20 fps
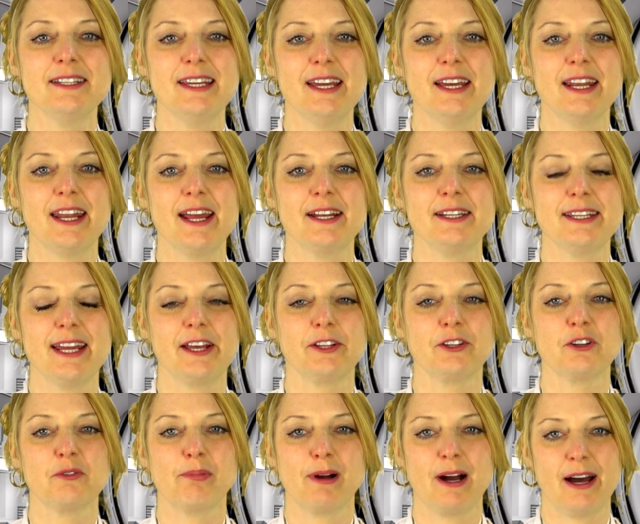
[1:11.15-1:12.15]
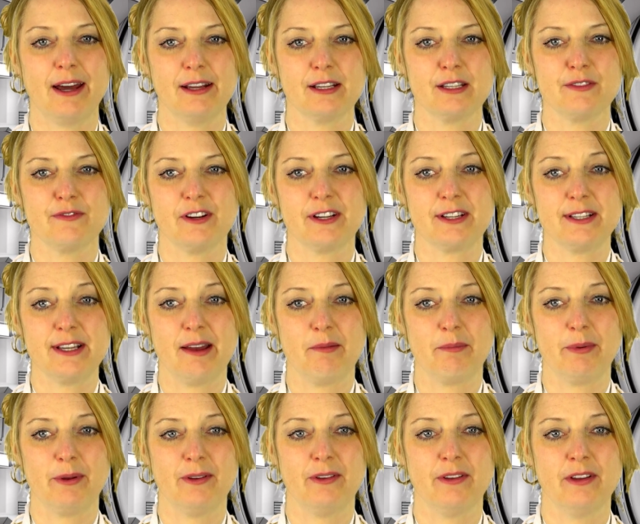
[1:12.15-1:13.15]
DNA tailored products, for
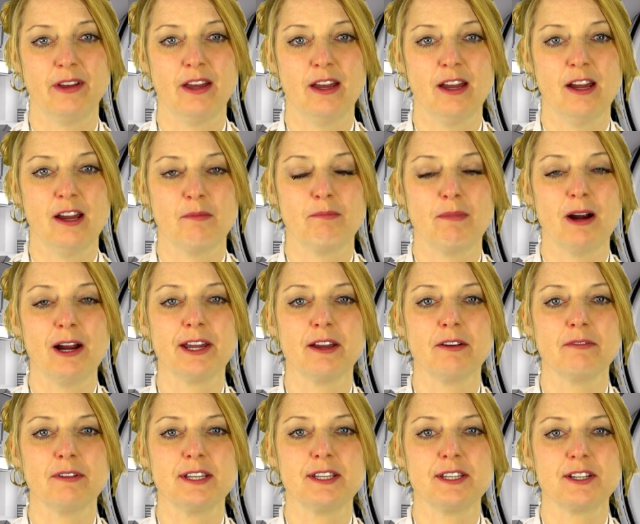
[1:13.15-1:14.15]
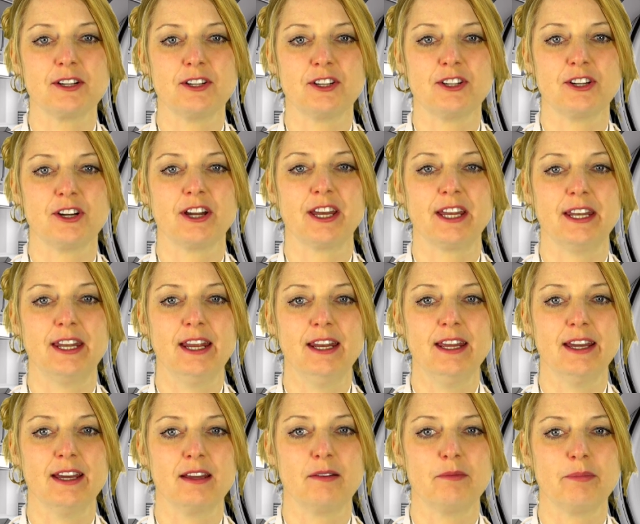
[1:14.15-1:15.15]
example. Market researcher
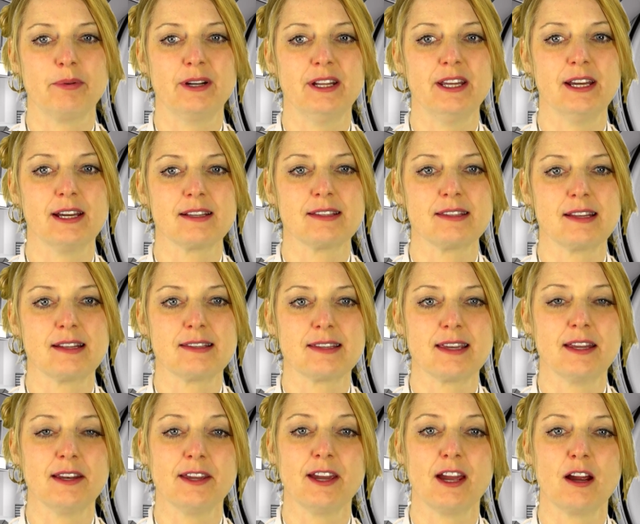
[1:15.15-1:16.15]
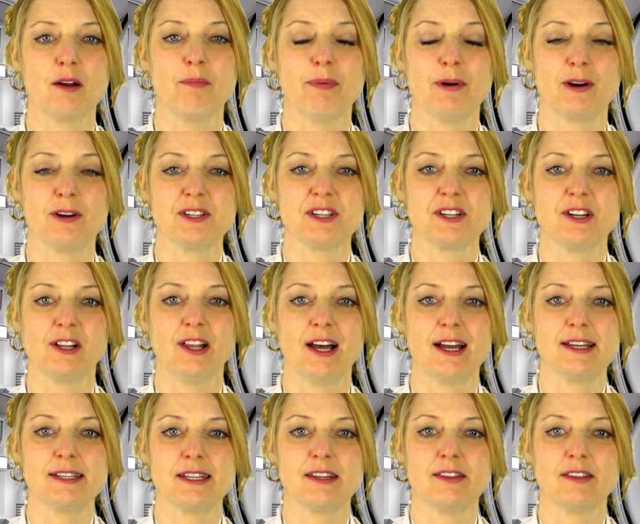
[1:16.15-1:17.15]
Canadean predicts that skincare
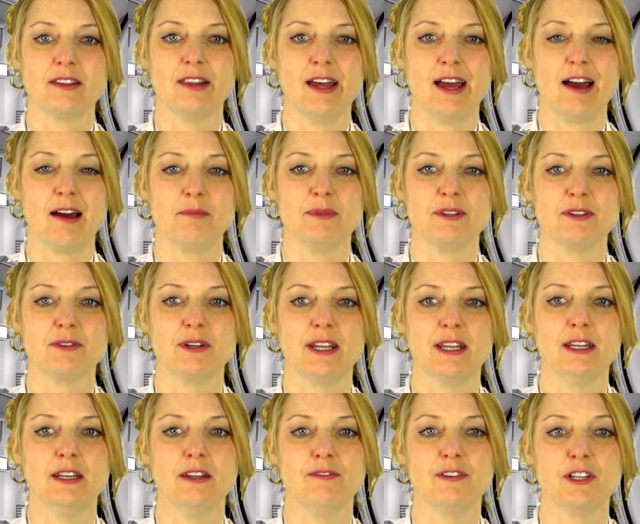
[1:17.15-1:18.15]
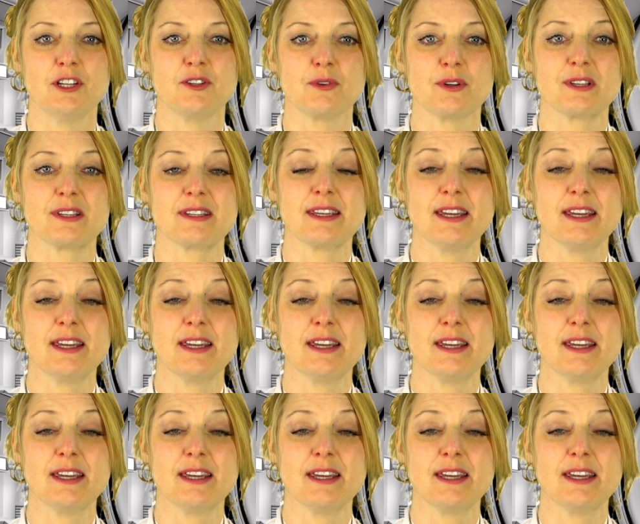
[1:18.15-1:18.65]
personalized in the lab to an individual's